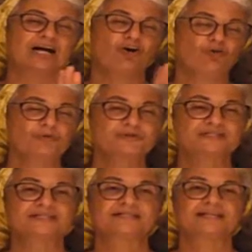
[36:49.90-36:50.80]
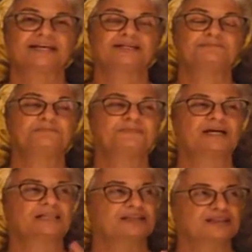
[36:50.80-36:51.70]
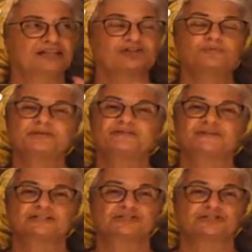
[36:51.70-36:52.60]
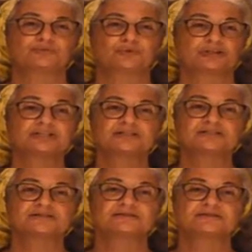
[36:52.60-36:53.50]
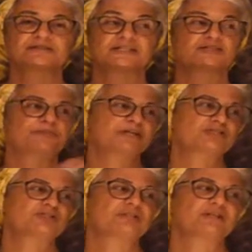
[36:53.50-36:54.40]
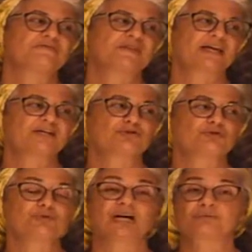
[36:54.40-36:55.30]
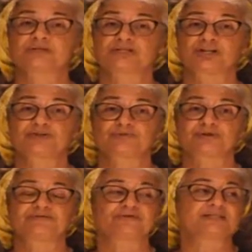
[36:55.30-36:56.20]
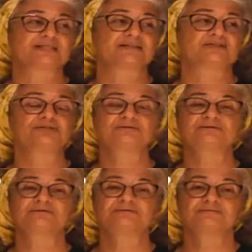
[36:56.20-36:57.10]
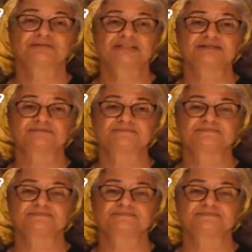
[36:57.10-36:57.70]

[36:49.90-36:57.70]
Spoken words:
almost the same, little bit of extra work, especially if the angle you got was not the reference angle, right?